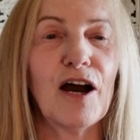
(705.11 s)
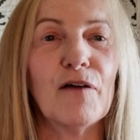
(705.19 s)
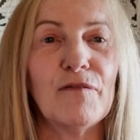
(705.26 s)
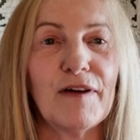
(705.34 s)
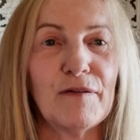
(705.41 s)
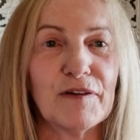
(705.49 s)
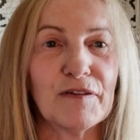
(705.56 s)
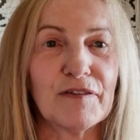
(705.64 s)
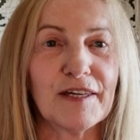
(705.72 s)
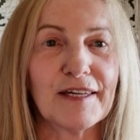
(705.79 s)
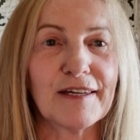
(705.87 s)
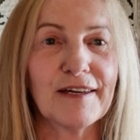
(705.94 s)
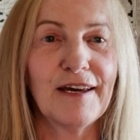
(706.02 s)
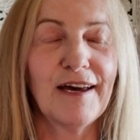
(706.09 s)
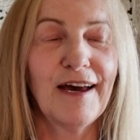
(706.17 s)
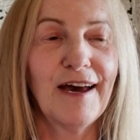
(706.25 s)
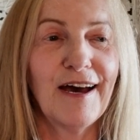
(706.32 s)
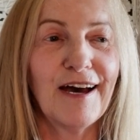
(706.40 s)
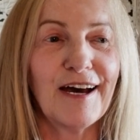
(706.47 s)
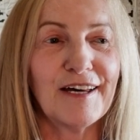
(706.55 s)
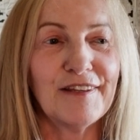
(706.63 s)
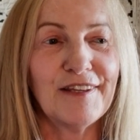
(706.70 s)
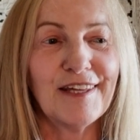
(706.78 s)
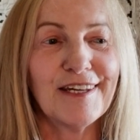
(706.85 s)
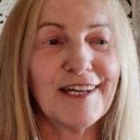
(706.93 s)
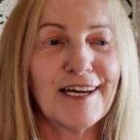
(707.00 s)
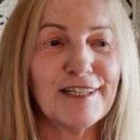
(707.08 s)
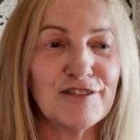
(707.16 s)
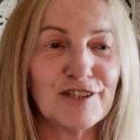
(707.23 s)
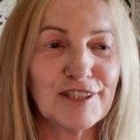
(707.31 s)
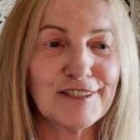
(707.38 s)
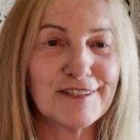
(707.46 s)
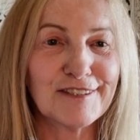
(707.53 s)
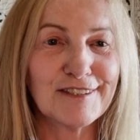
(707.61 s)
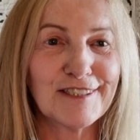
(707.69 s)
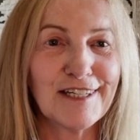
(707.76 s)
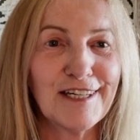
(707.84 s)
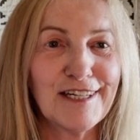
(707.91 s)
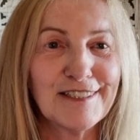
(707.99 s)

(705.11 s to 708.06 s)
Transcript: Of everything. And then I just